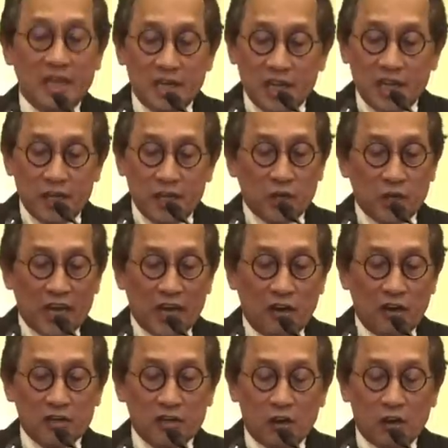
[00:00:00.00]
And you
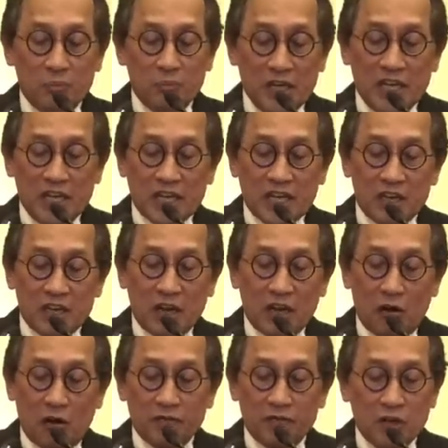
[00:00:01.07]
cannot completely cut
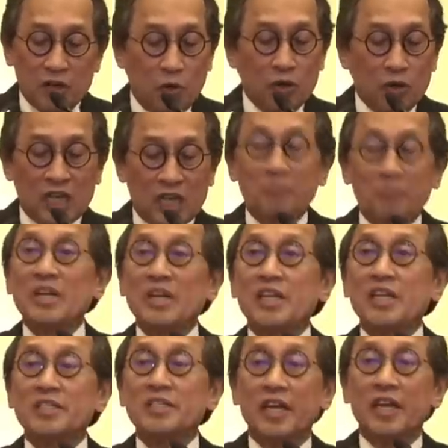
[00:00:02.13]
off your own
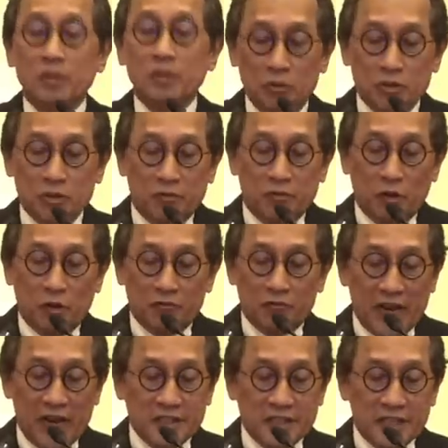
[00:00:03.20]
companies and those of your
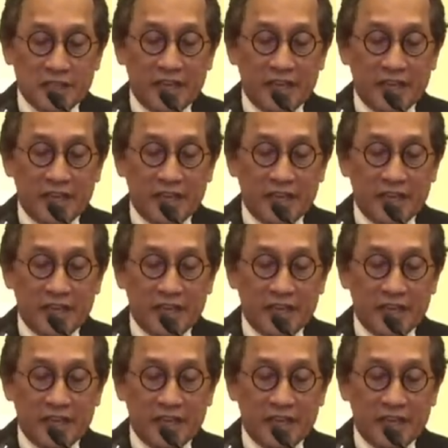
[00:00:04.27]
friends and